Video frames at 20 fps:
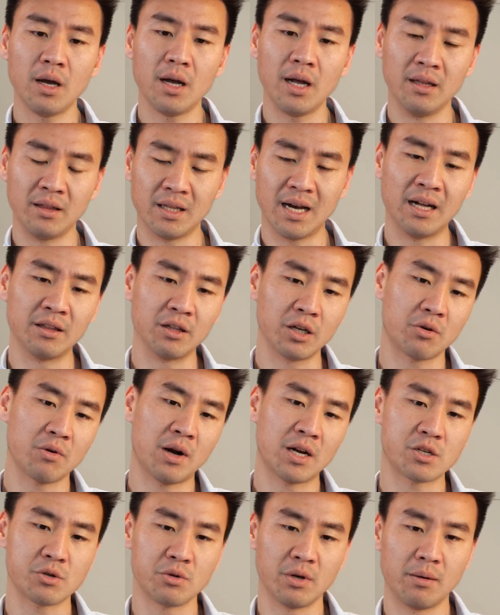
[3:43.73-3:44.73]
in the
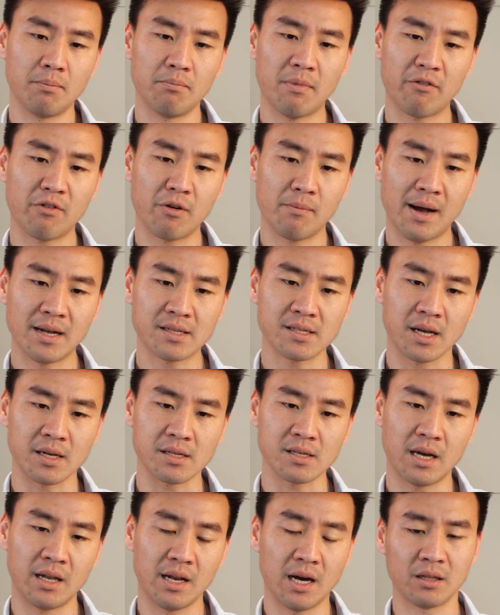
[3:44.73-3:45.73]
undergraduate
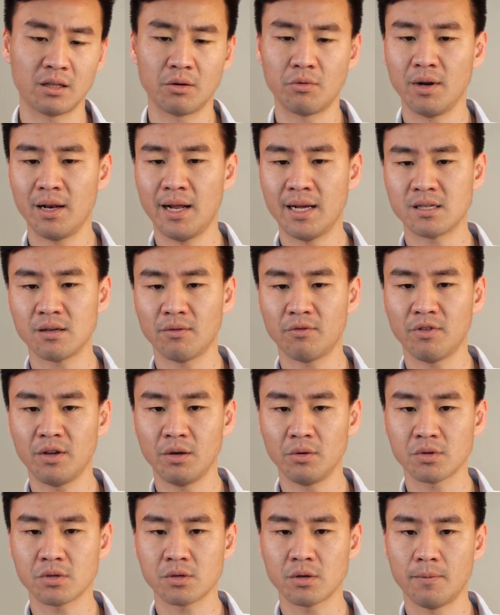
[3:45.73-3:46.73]
mathematics and other related
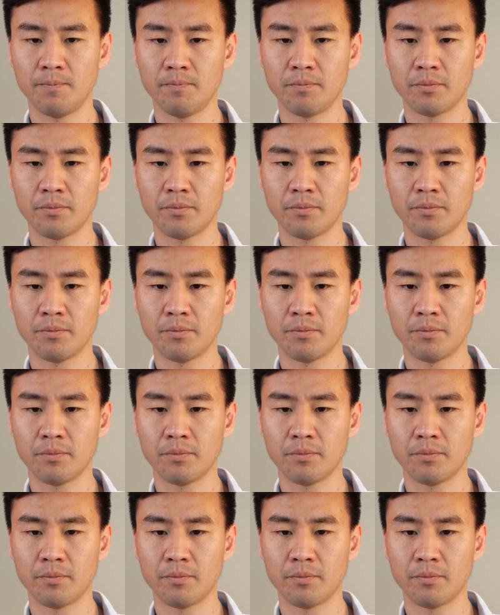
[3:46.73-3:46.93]
fields